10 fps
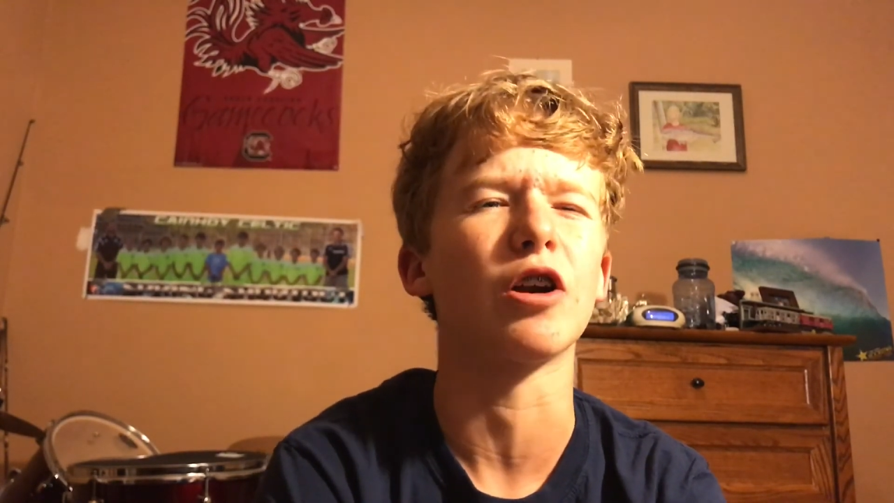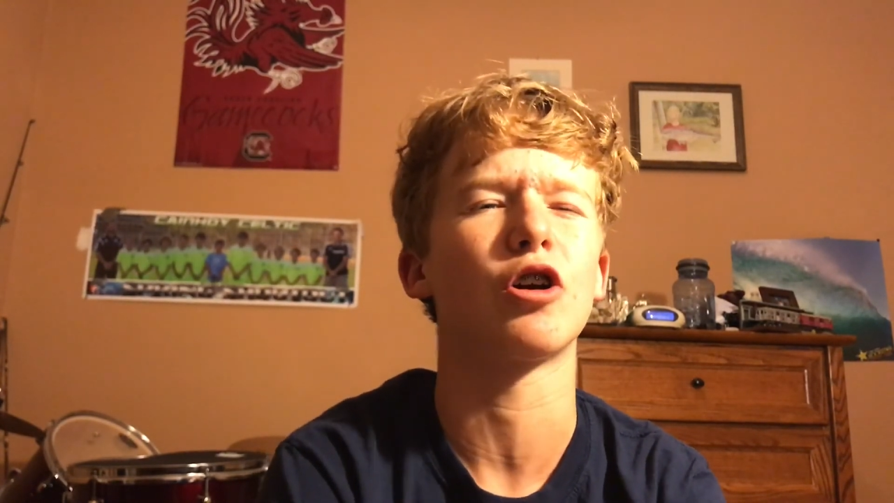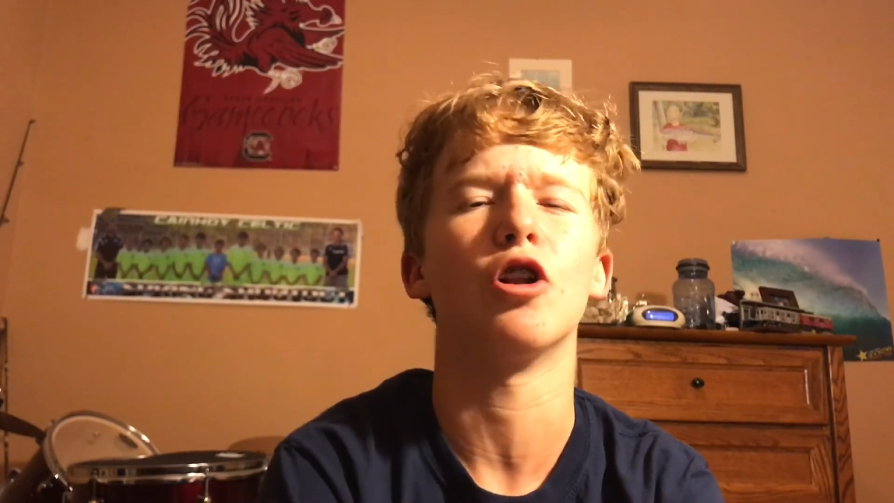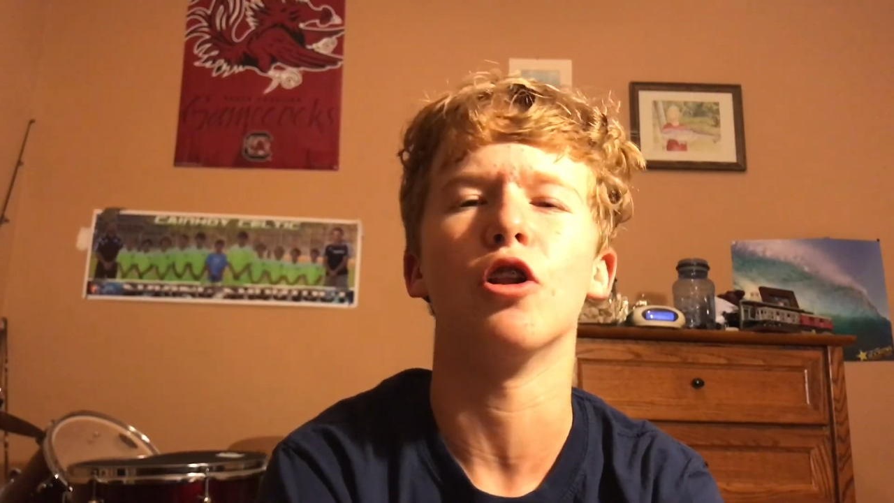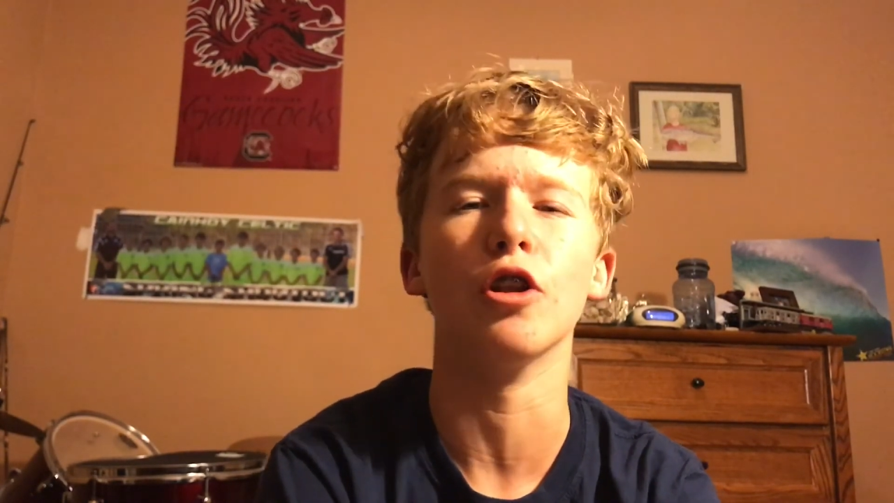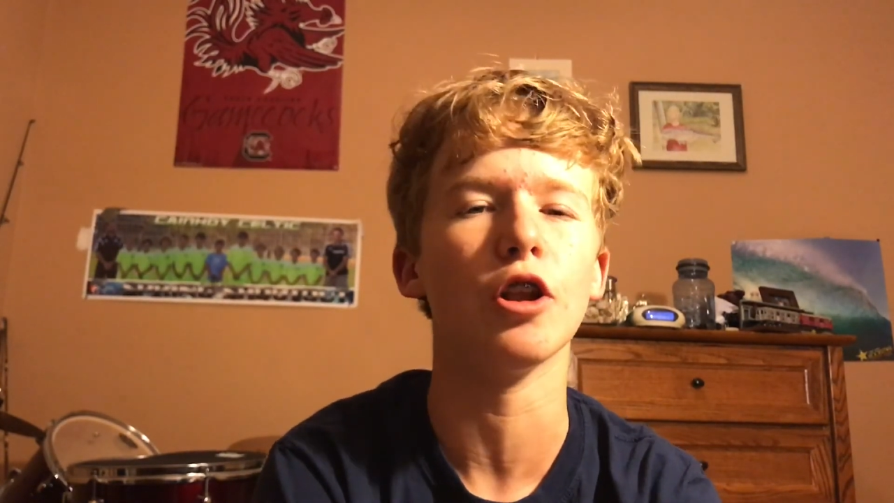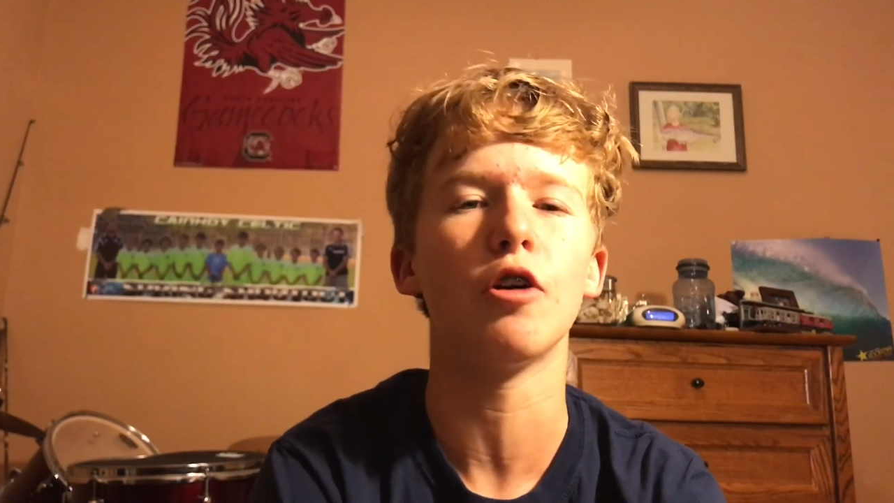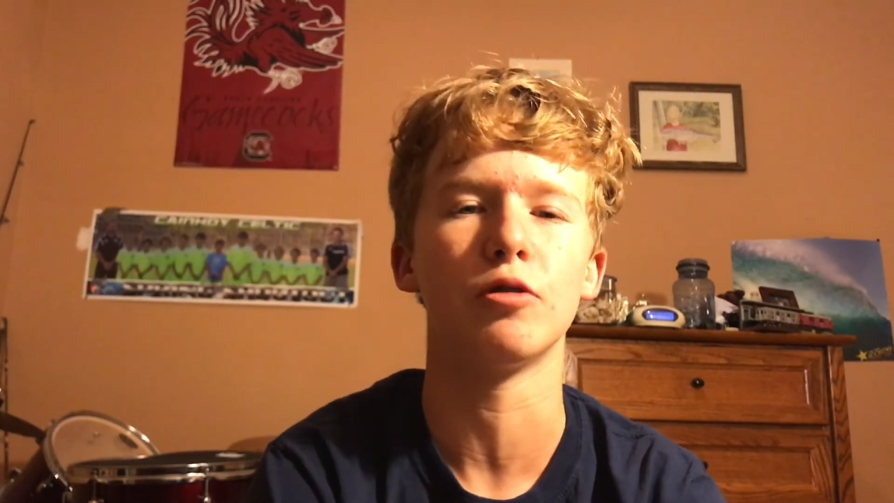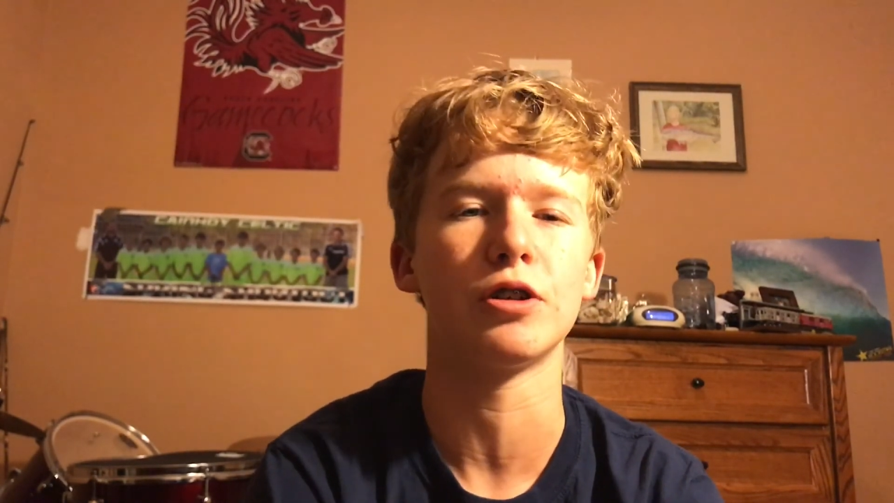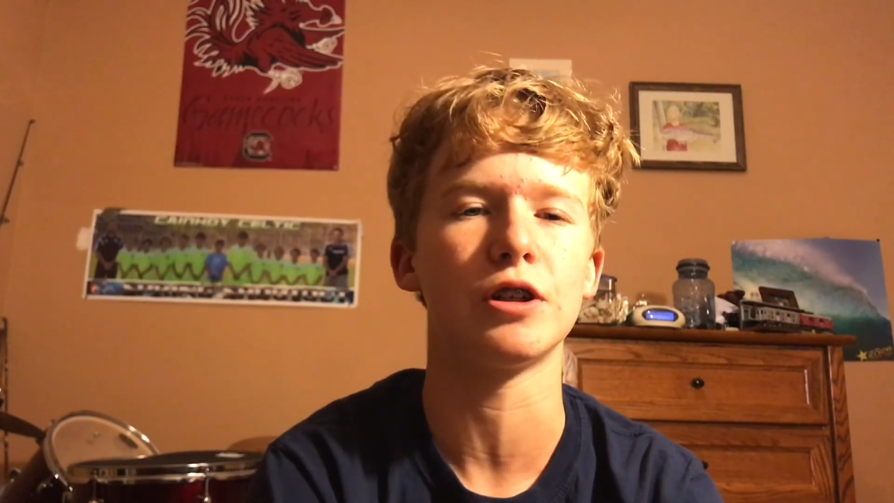
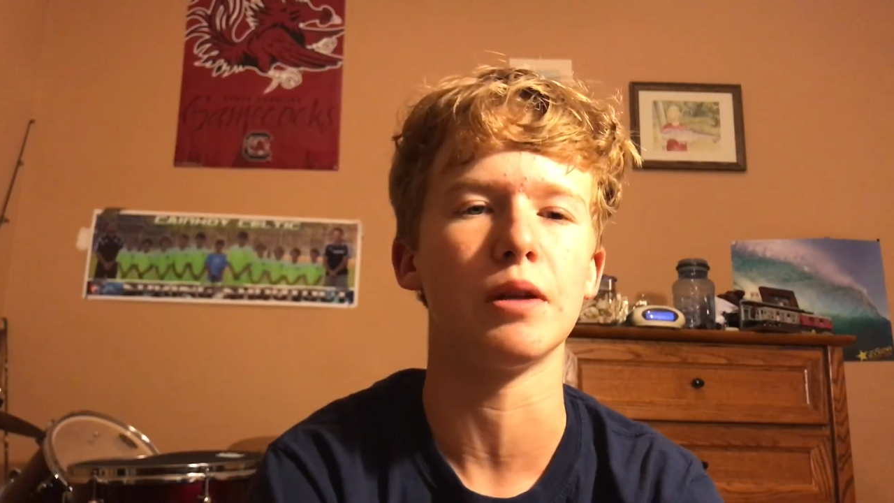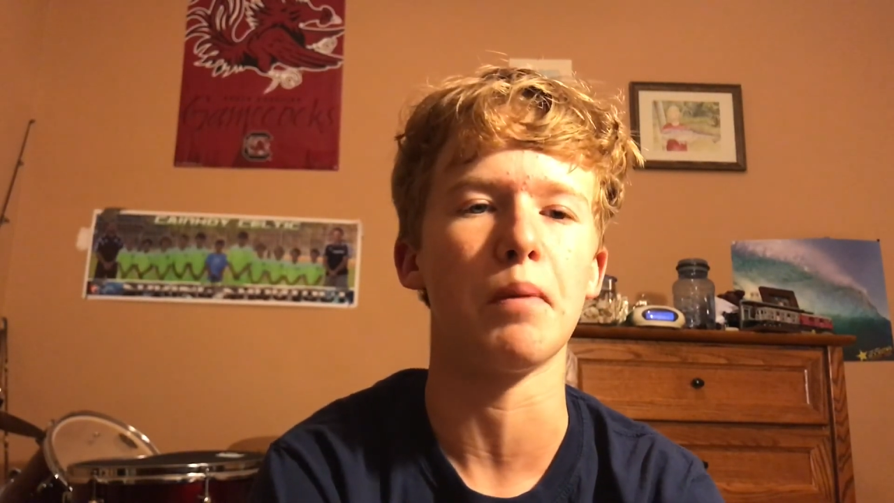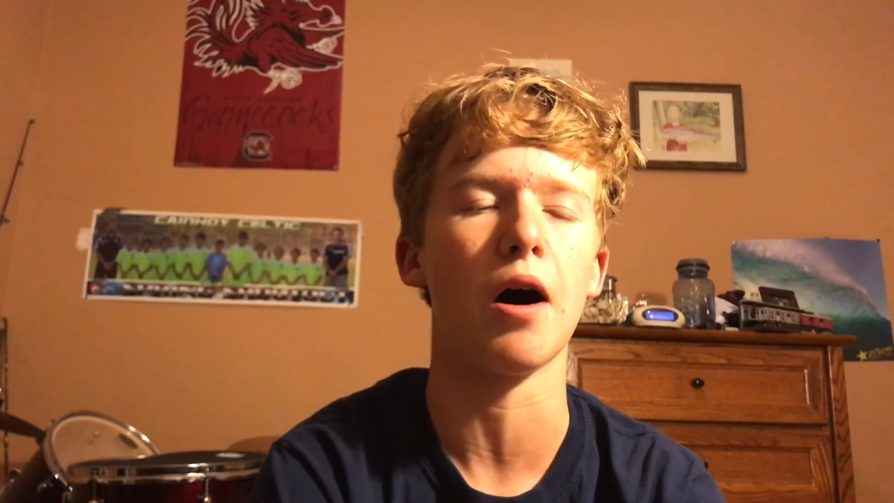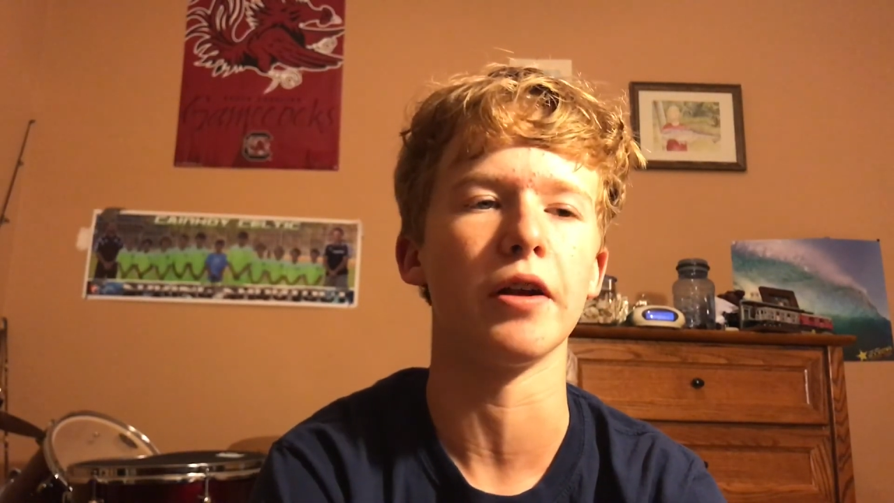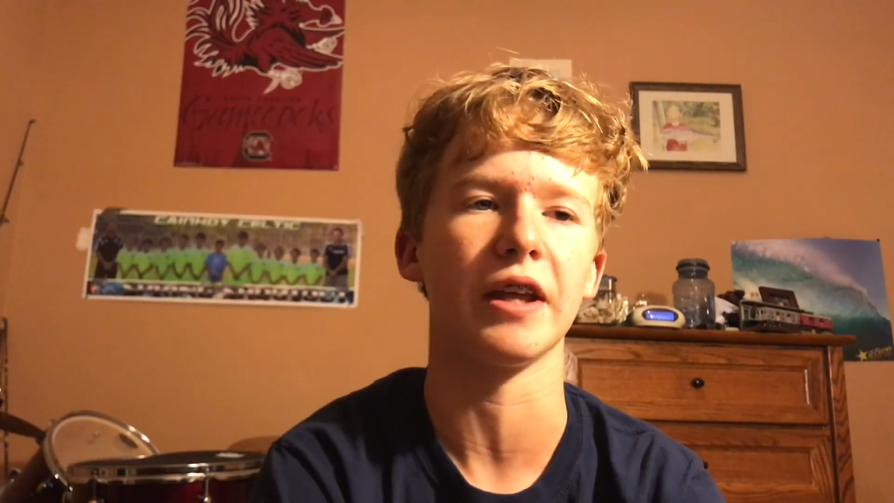close to the pond.